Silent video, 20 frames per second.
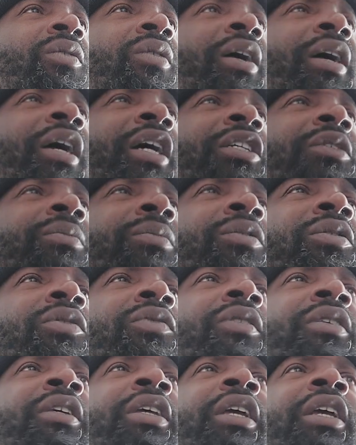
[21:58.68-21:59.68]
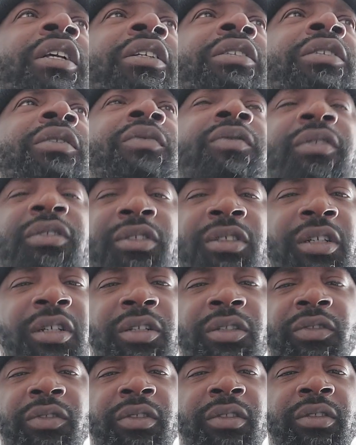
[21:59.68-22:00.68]
hospitals for cancer for
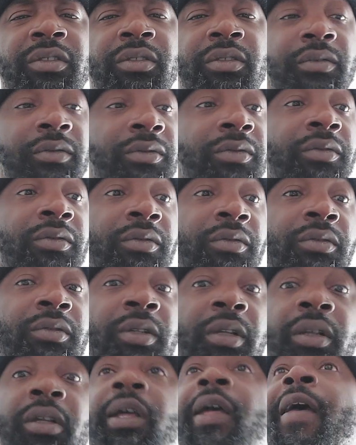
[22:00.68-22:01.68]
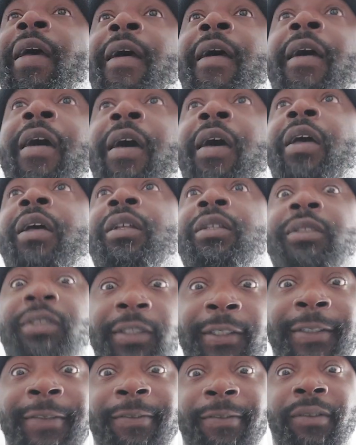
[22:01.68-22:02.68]
children, the
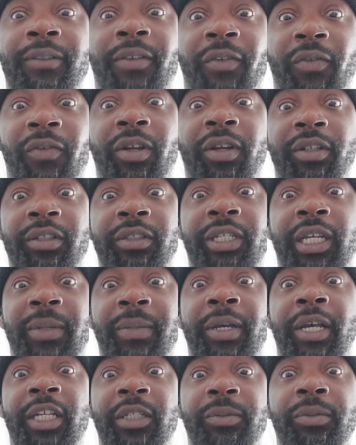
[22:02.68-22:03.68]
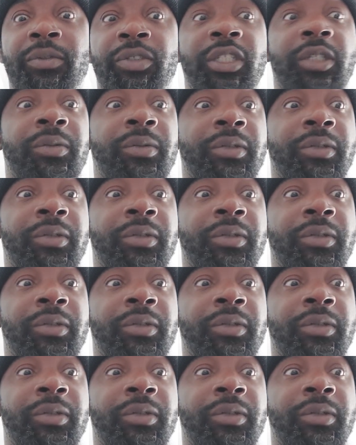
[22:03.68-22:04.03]
very same hospital she